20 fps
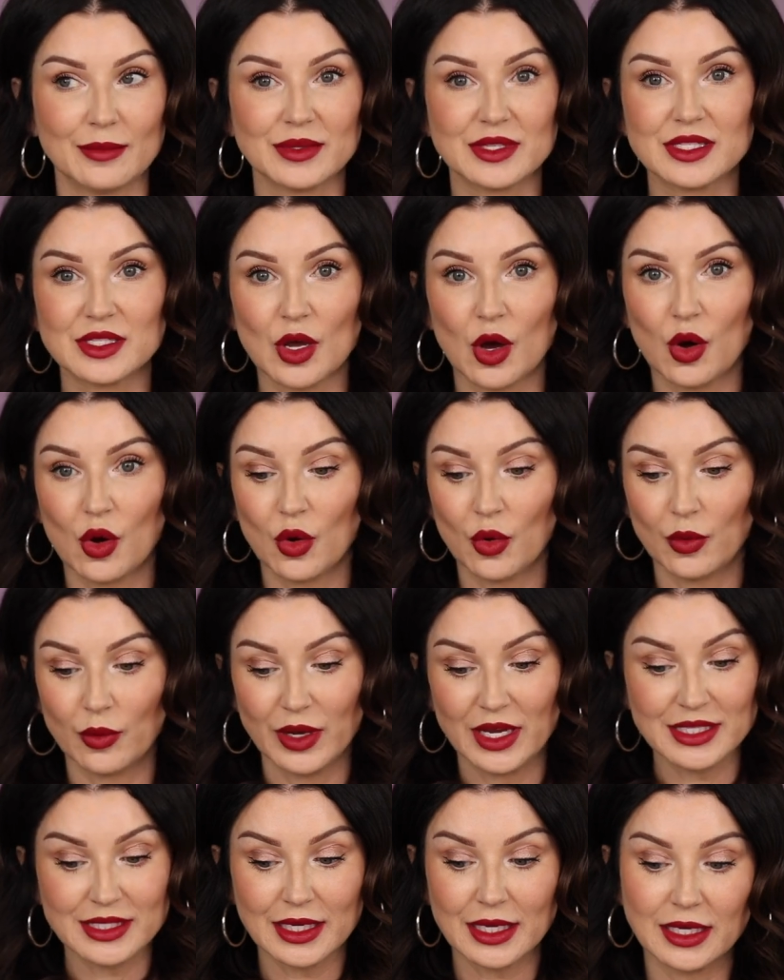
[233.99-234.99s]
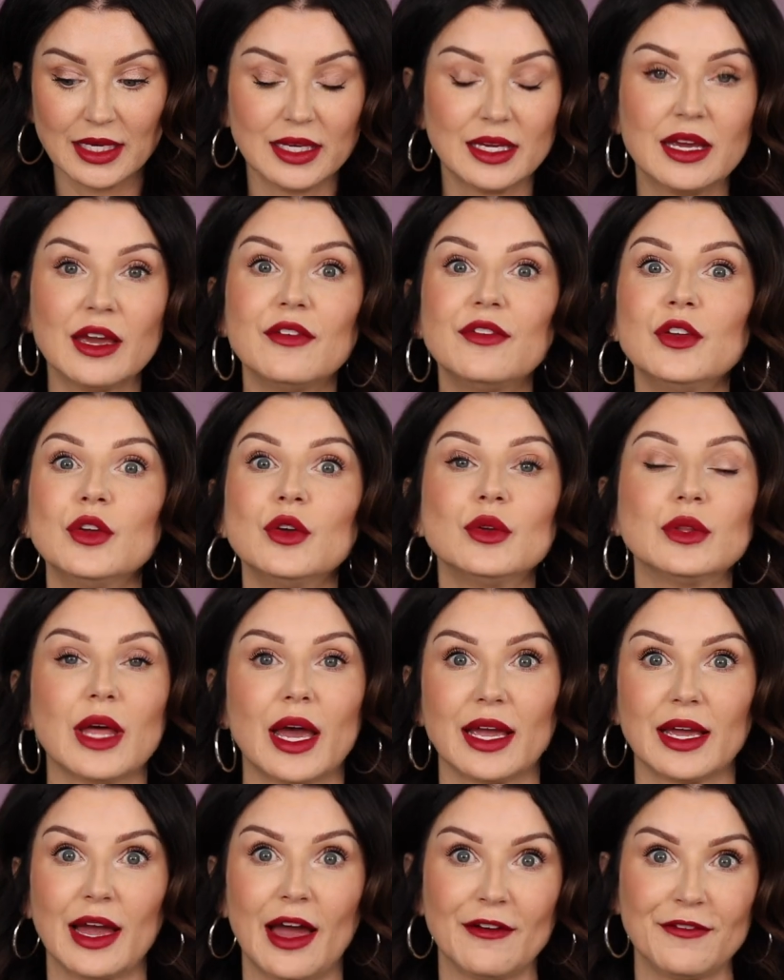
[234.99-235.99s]
So is it gonna give you
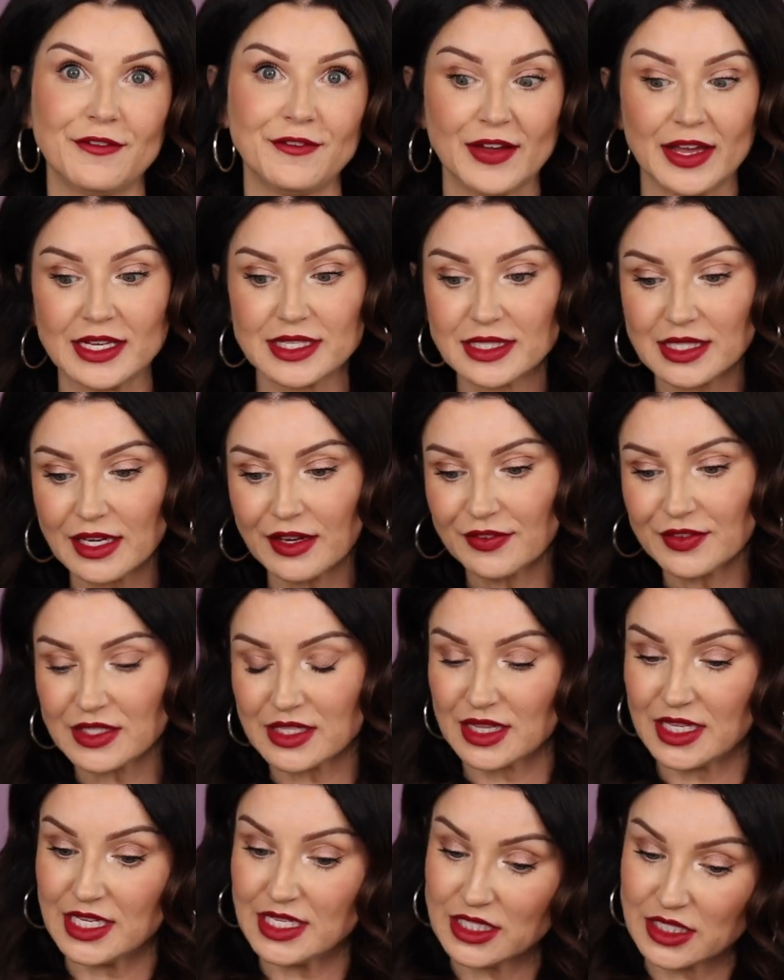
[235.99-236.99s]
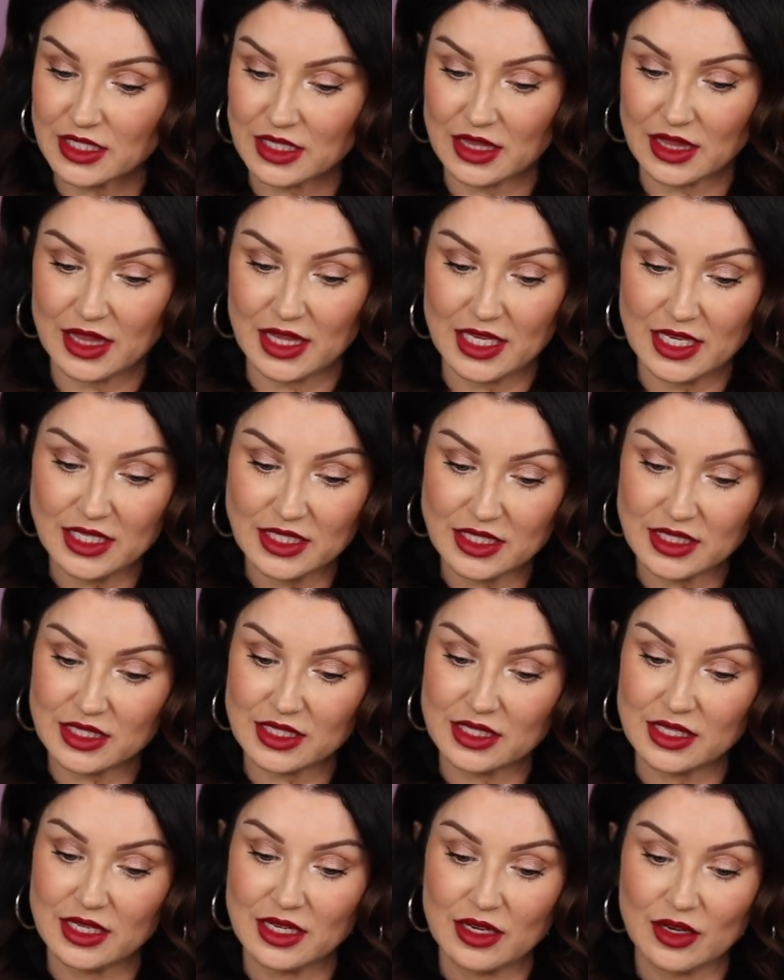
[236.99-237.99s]
like a facelift?
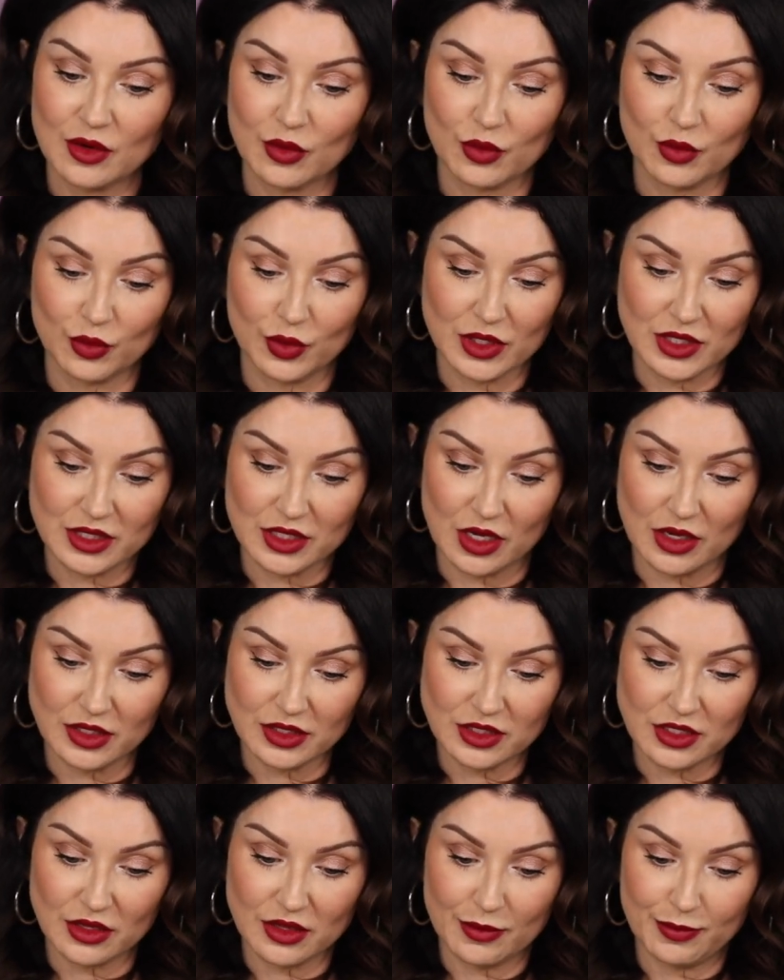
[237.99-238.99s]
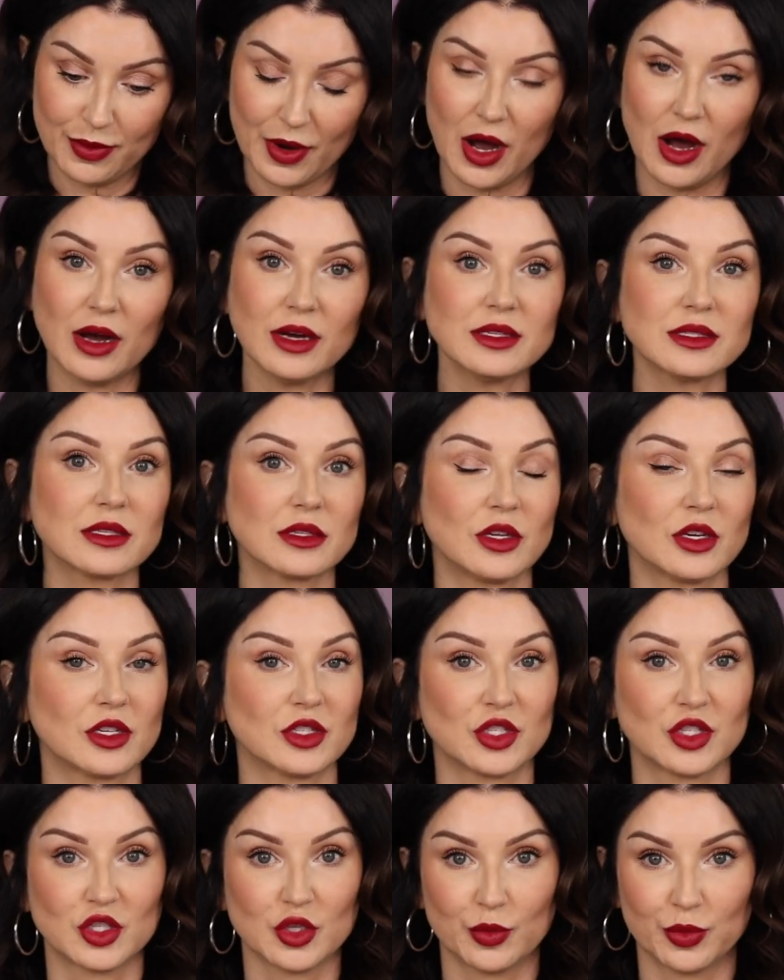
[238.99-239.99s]
These results on the box look
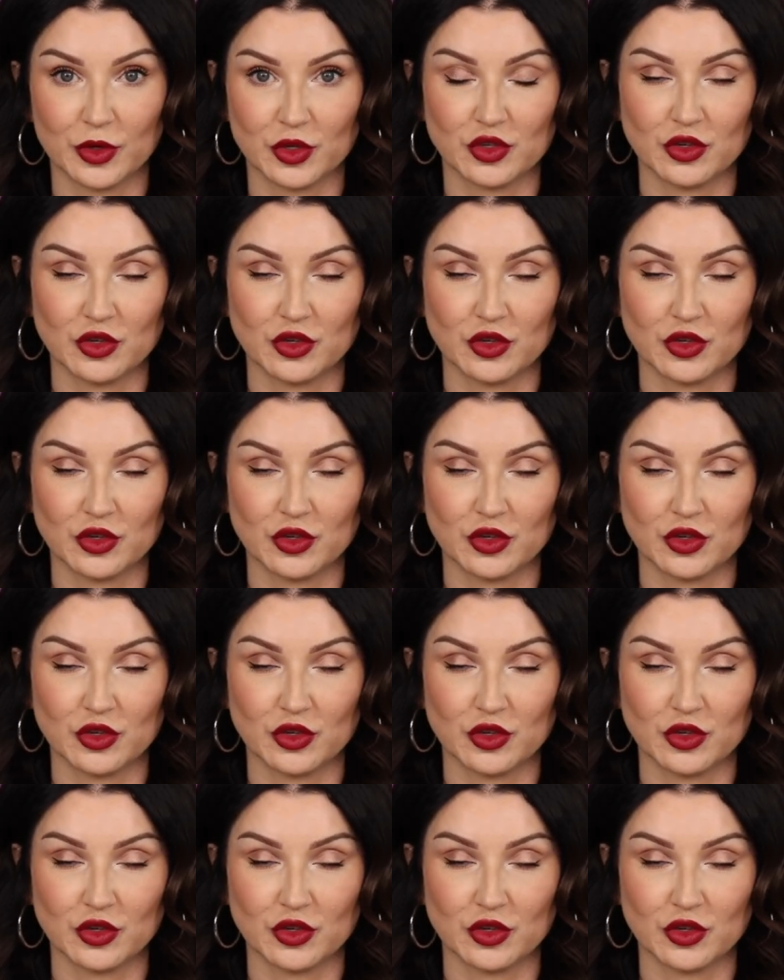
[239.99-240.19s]
super